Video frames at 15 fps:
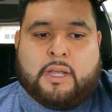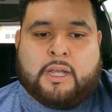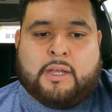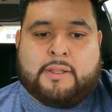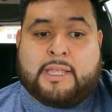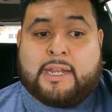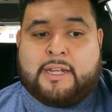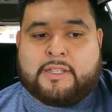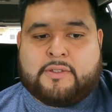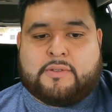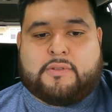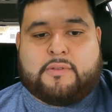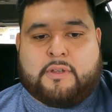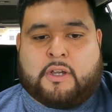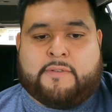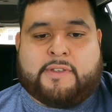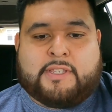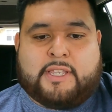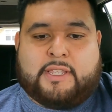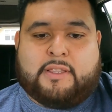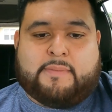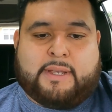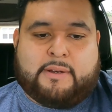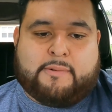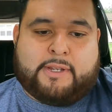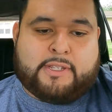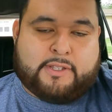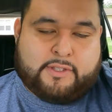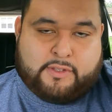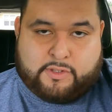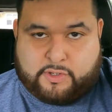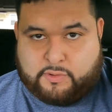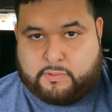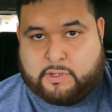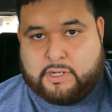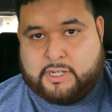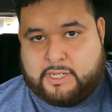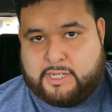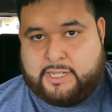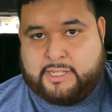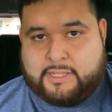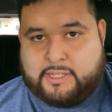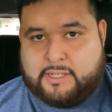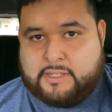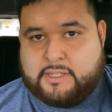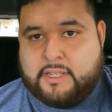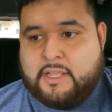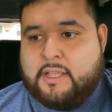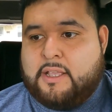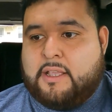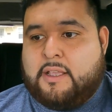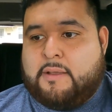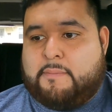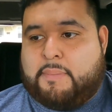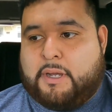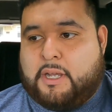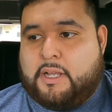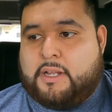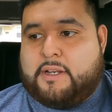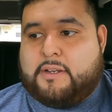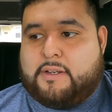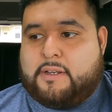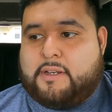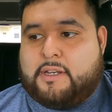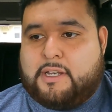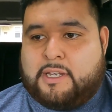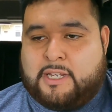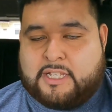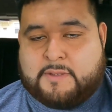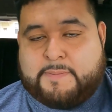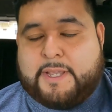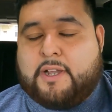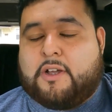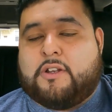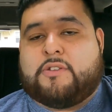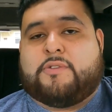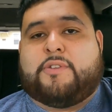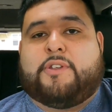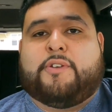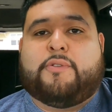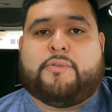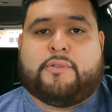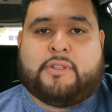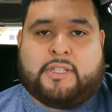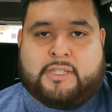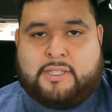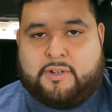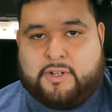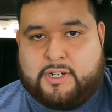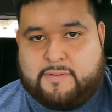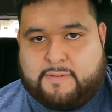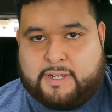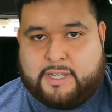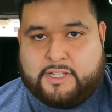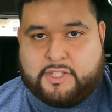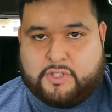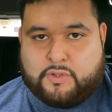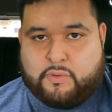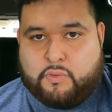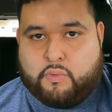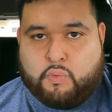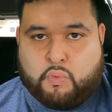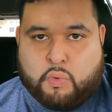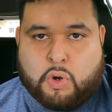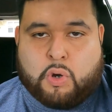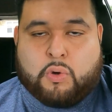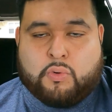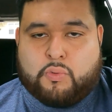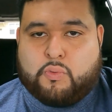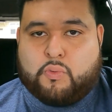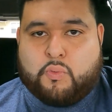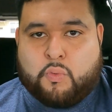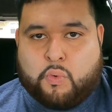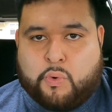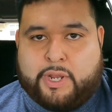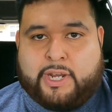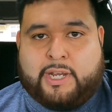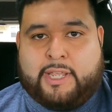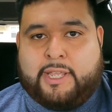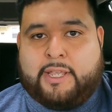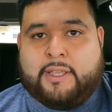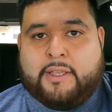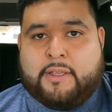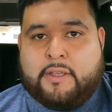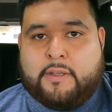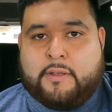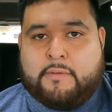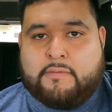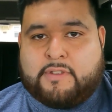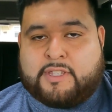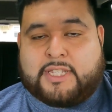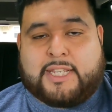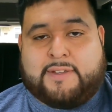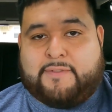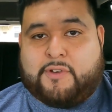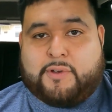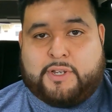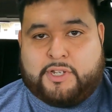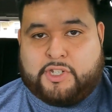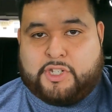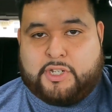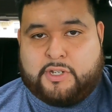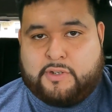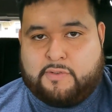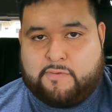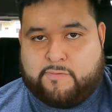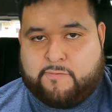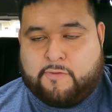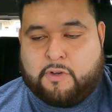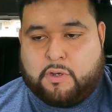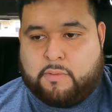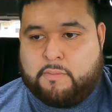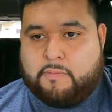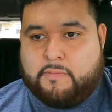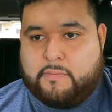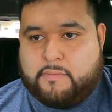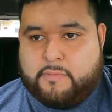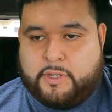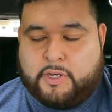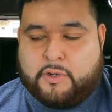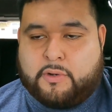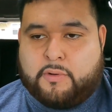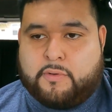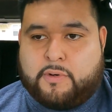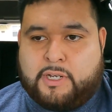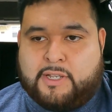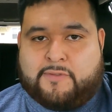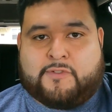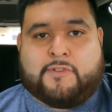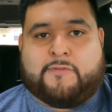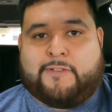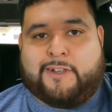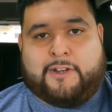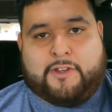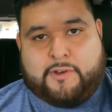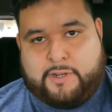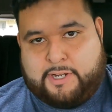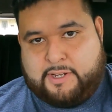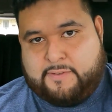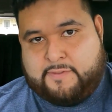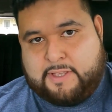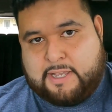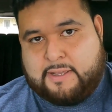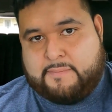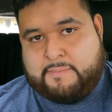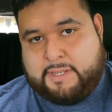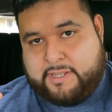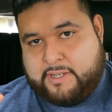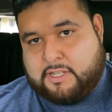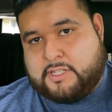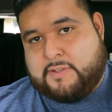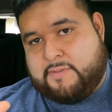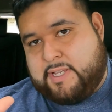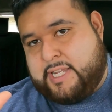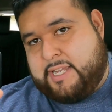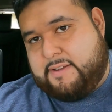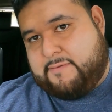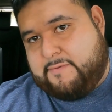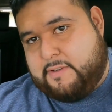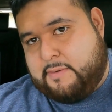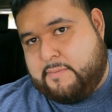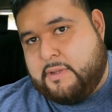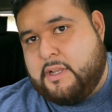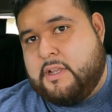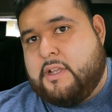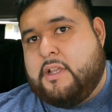that is obviously the main reason to want to delete this. But let's be honest with you, this little device won't really save your engine from, you know, lifter failure or any of that because of the AFM.